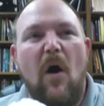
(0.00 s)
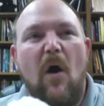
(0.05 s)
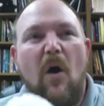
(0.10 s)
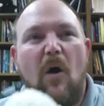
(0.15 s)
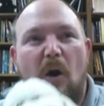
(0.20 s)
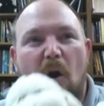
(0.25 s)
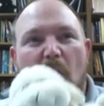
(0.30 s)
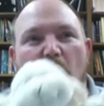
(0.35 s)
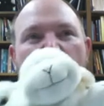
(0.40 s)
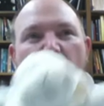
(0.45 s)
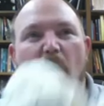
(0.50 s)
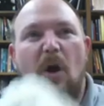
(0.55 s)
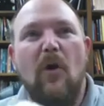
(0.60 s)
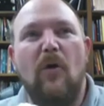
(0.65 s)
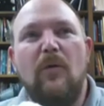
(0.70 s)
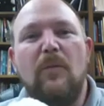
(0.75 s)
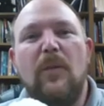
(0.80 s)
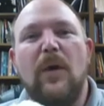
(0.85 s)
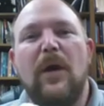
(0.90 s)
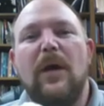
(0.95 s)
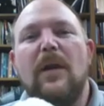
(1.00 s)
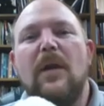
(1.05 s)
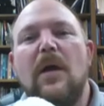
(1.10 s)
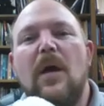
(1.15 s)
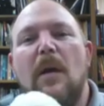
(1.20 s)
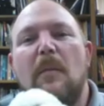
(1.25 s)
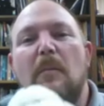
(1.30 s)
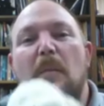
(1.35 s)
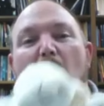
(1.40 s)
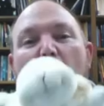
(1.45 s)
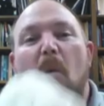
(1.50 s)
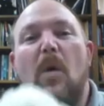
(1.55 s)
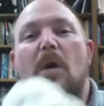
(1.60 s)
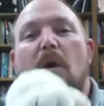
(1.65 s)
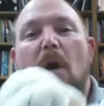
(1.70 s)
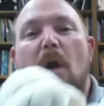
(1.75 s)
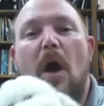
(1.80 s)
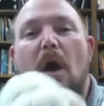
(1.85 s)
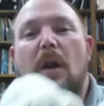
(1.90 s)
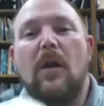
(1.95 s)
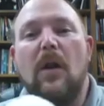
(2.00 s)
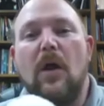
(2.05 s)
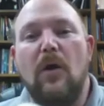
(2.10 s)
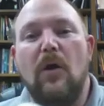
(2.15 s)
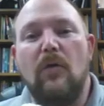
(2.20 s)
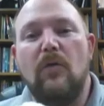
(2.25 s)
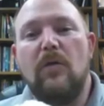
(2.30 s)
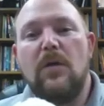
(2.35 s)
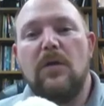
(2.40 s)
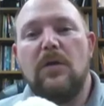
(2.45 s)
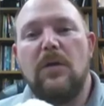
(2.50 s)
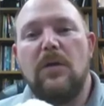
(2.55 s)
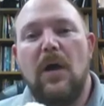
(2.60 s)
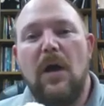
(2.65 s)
are alone, but we're not alone.